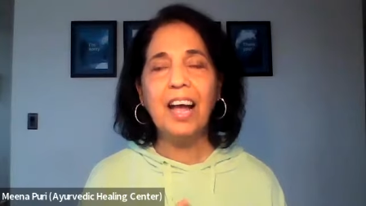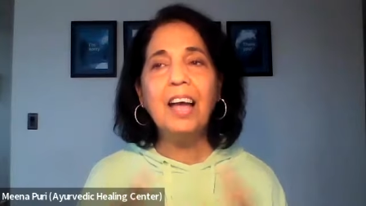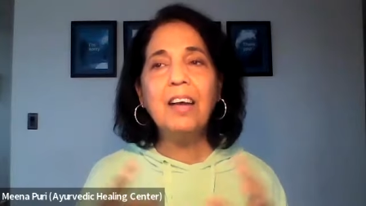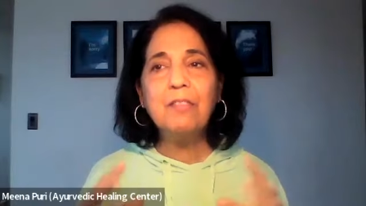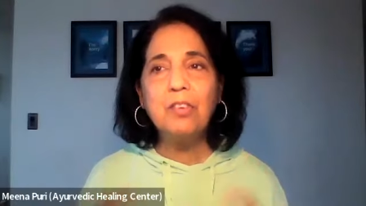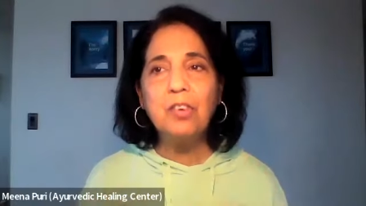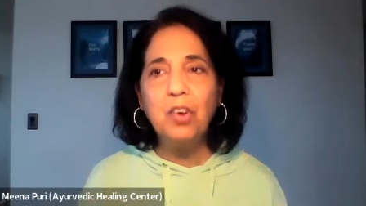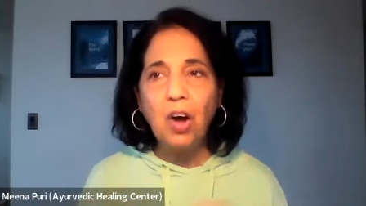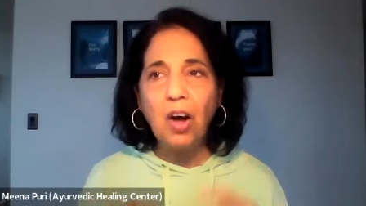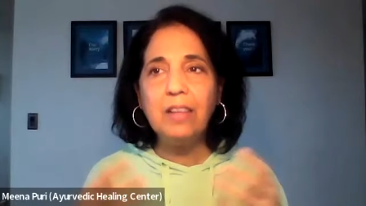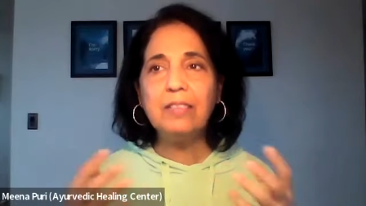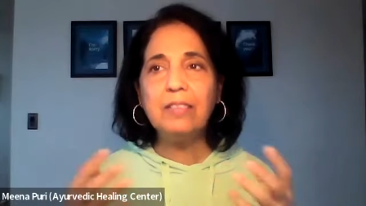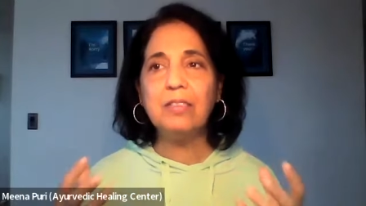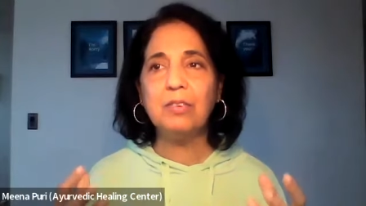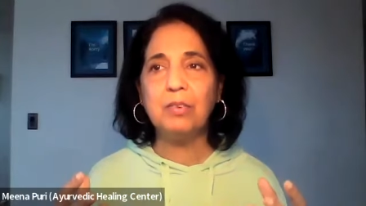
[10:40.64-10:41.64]
I have
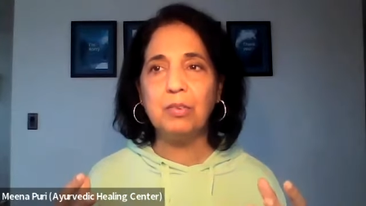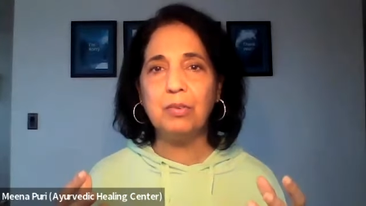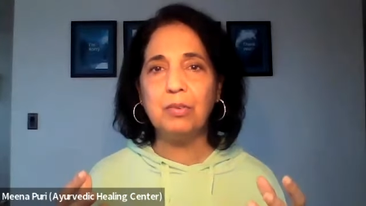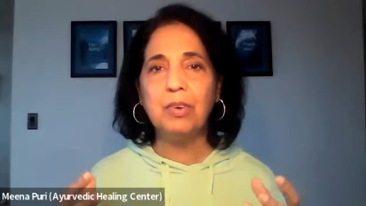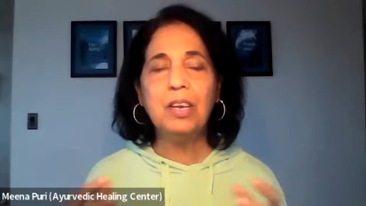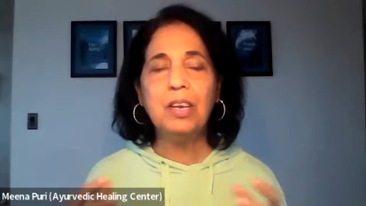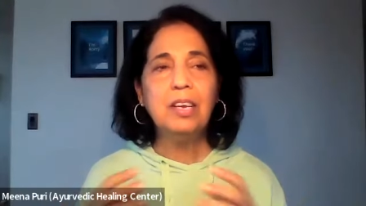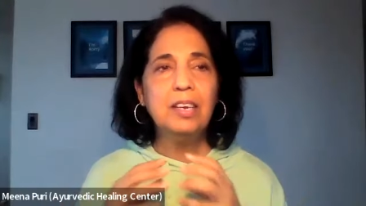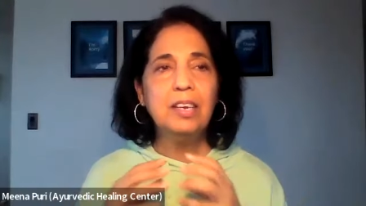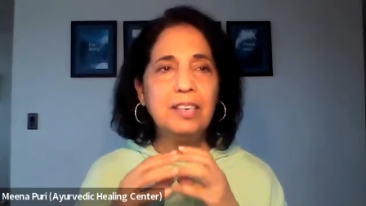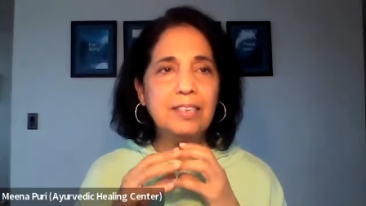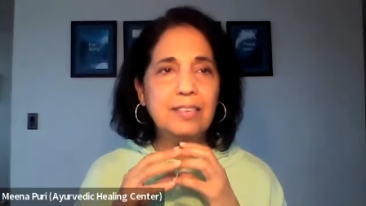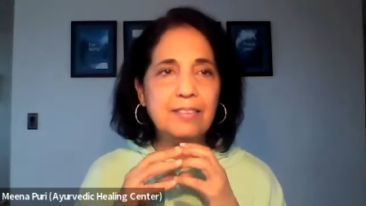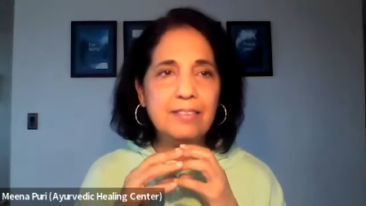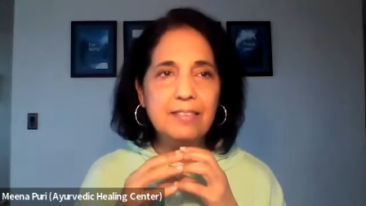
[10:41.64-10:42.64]
gone through
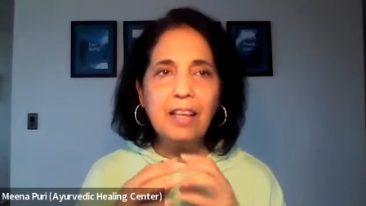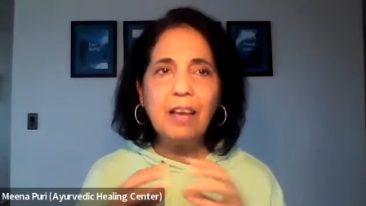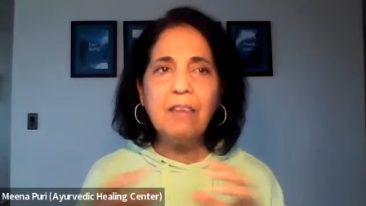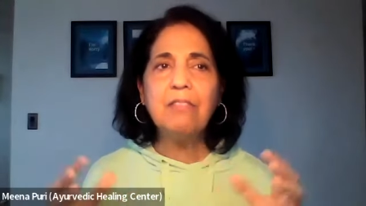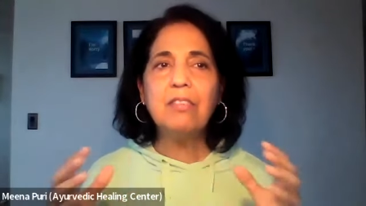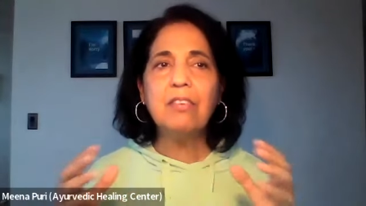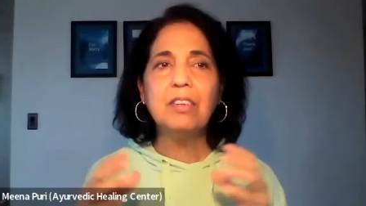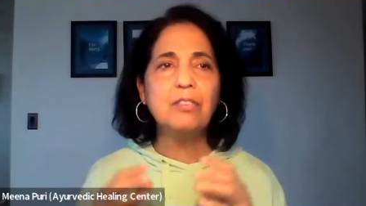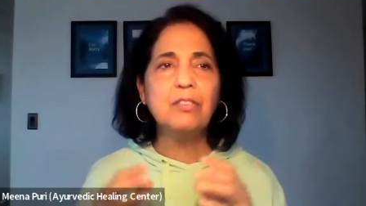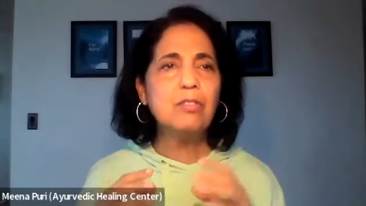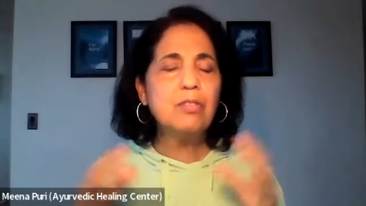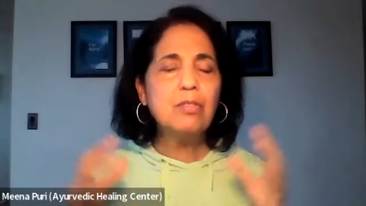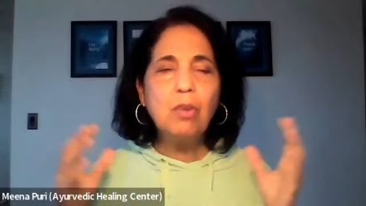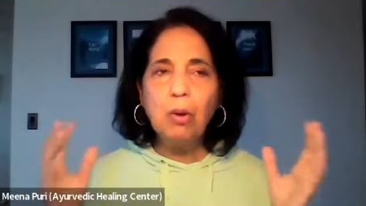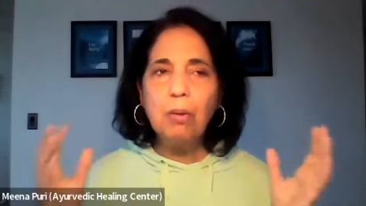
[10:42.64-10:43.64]
several,
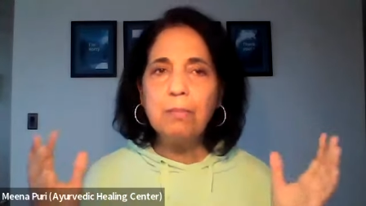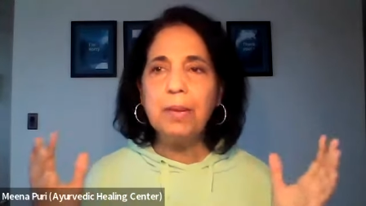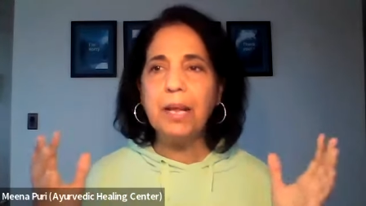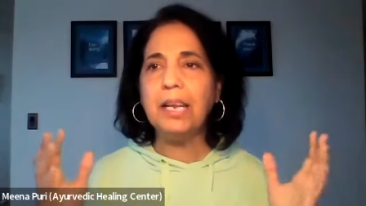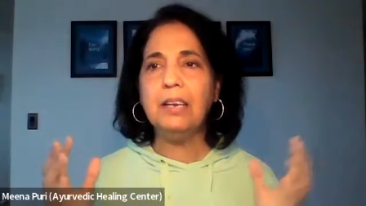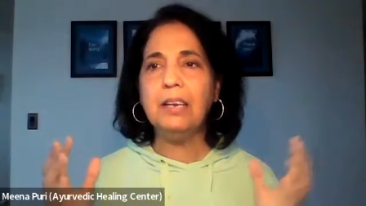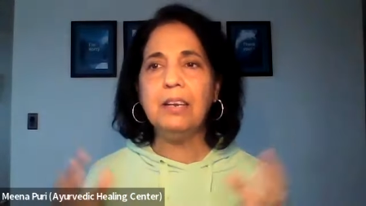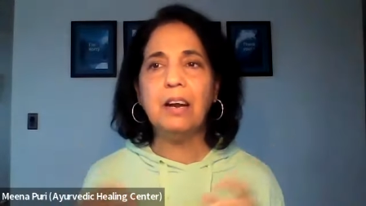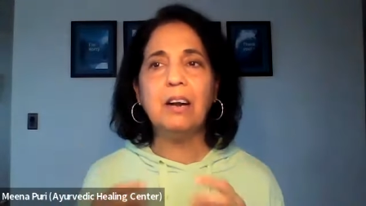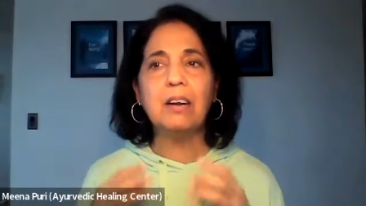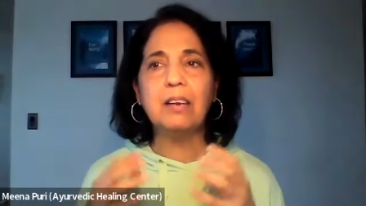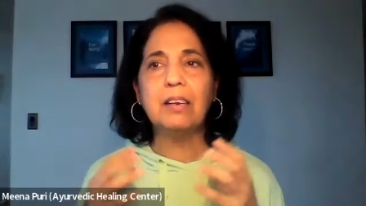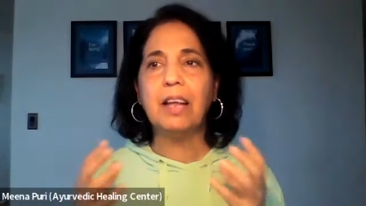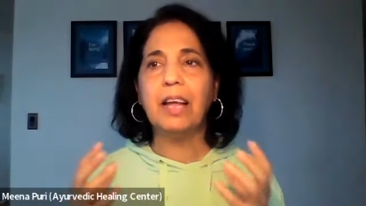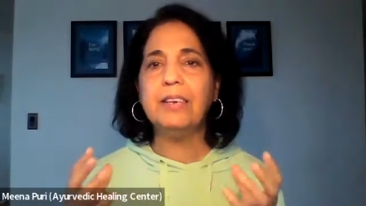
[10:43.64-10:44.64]
so many
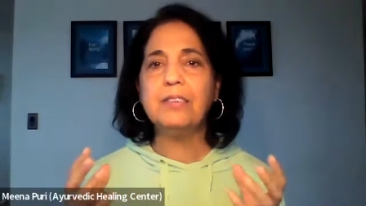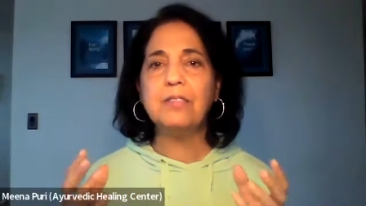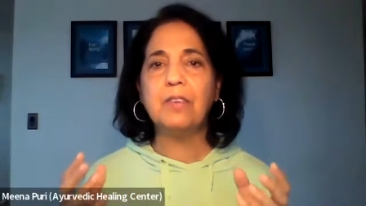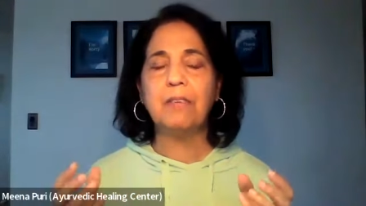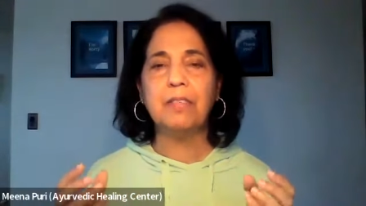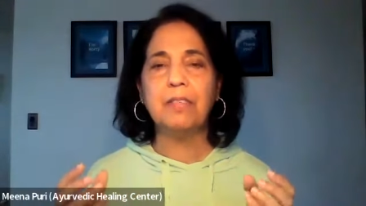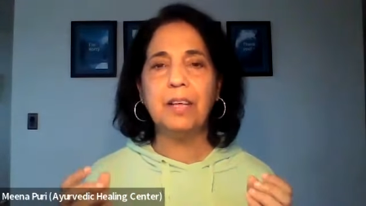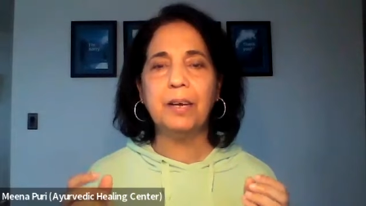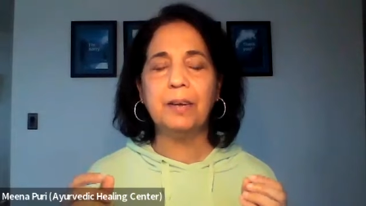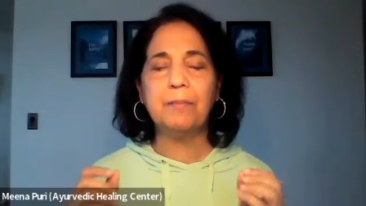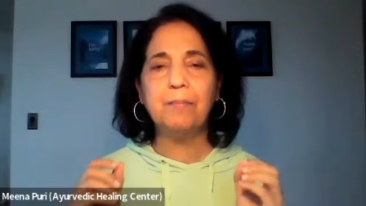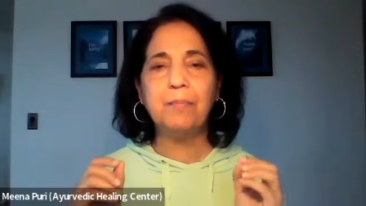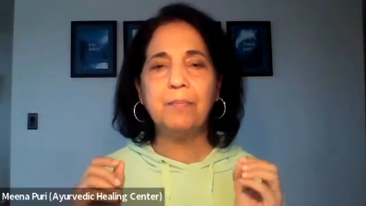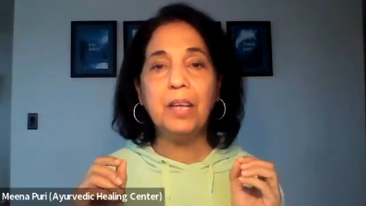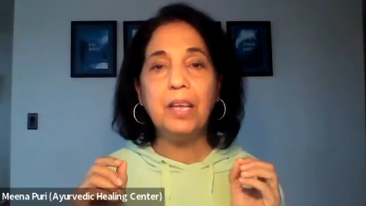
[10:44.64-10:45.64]
dark nights of
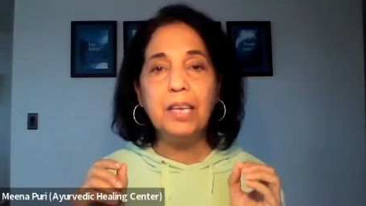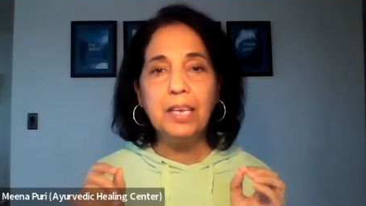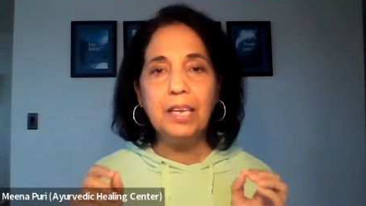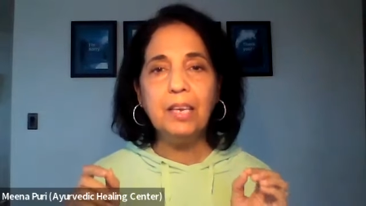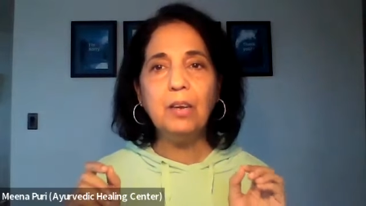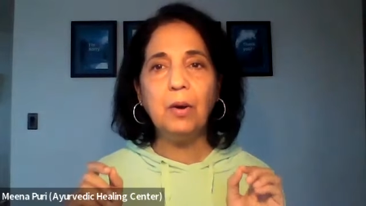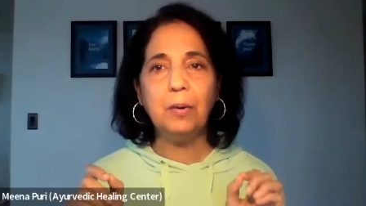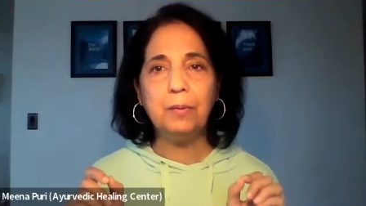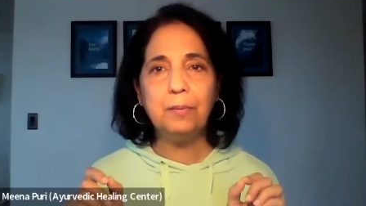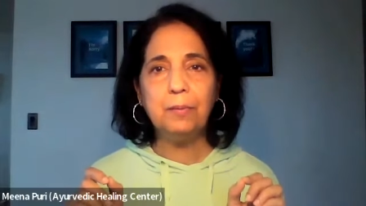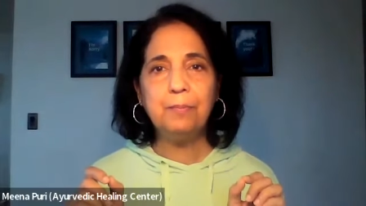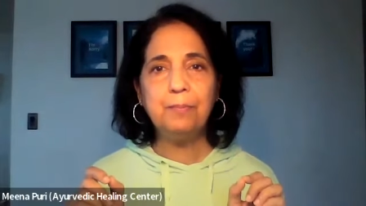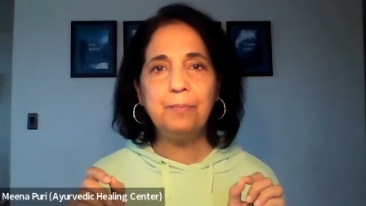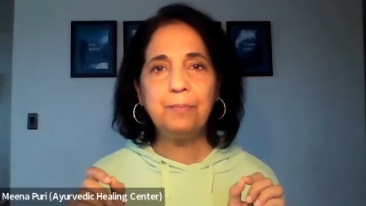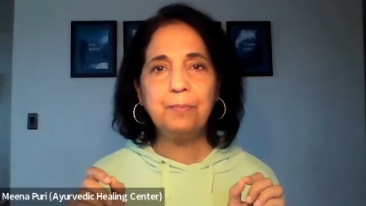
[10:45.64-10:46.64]
the ego.